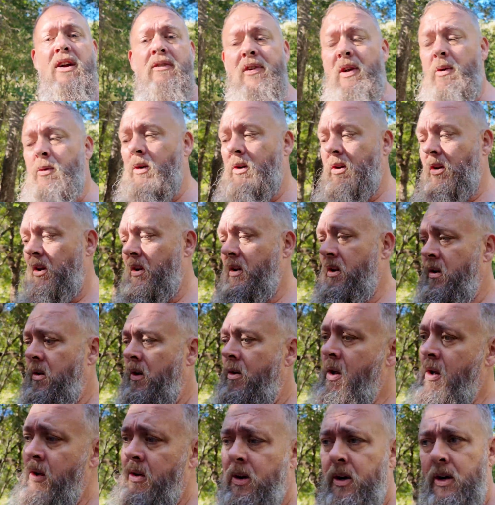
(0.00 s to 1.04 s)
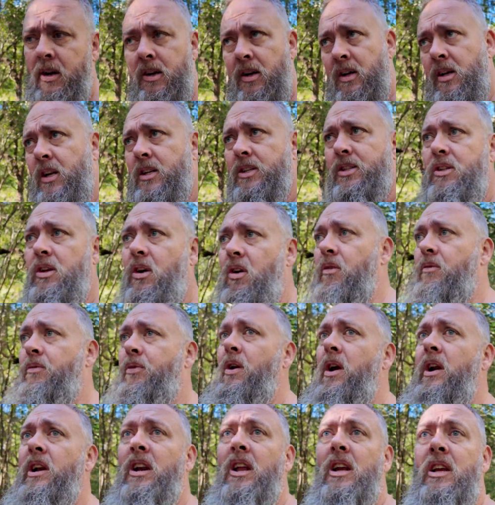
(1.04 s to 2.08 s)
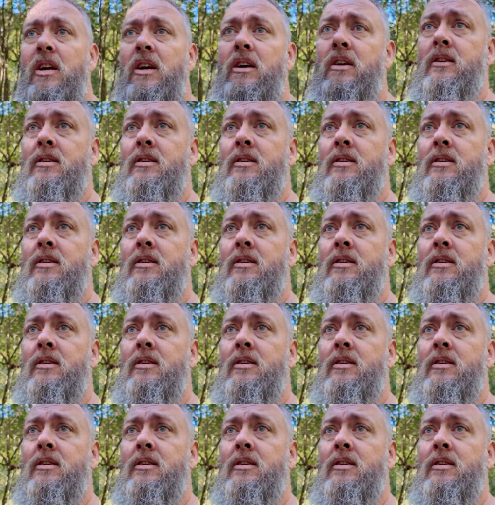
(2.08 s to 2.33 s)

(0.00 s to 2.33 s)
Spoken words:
if you want. It's dog friendly.